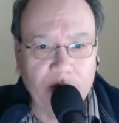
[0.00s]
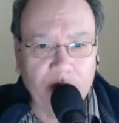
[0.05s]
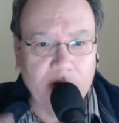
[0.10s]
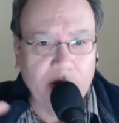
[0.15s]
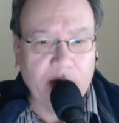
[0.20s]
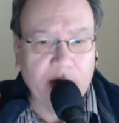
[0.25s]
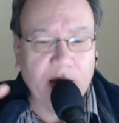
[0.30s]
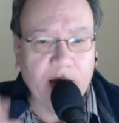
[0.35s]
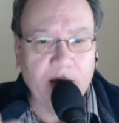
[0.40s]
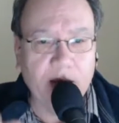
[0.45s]
I
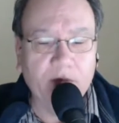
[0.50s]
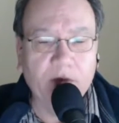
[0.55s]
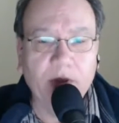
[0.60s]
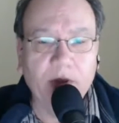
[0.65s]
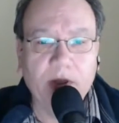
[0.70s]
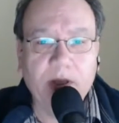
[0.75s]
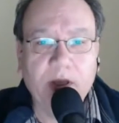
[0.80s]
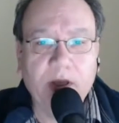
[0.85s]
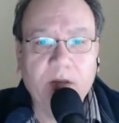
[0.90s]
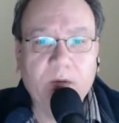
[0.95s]
can't really
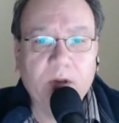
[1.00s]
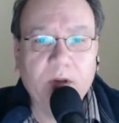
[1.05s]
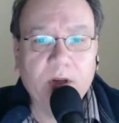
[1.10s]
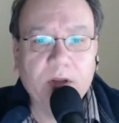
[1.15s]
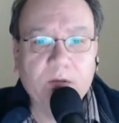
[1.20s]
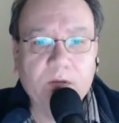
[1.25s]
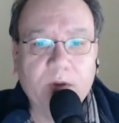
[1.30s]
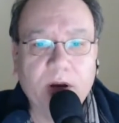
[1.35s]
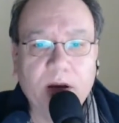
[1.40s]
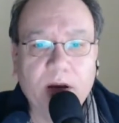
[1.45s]
tell you what it
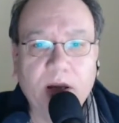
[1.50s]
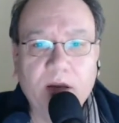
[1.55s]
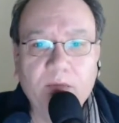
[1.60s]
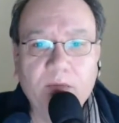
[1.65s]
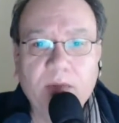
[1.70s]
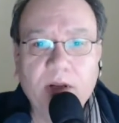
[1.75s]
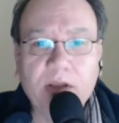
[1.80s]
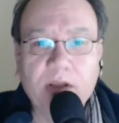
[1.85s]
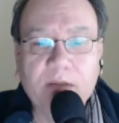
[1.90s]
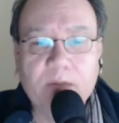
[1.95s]
is right now,
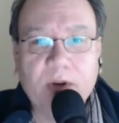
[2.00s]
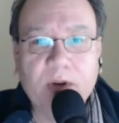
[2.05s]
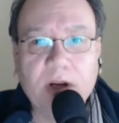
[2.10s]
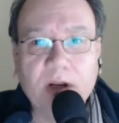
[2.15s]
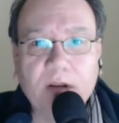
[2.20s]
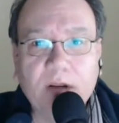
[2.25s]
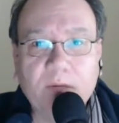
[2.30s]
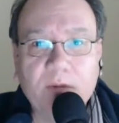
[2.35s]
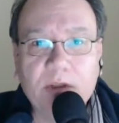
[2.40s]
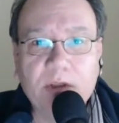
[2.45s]
but it's a
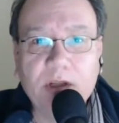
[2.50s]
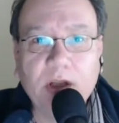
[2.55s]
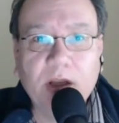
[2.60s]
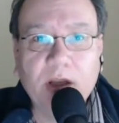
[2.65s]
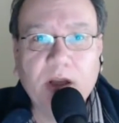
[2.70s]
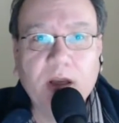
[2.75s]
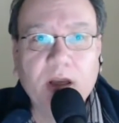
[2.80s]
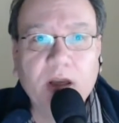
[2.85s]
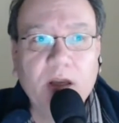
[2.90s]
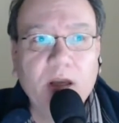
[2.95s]
product that we're selling,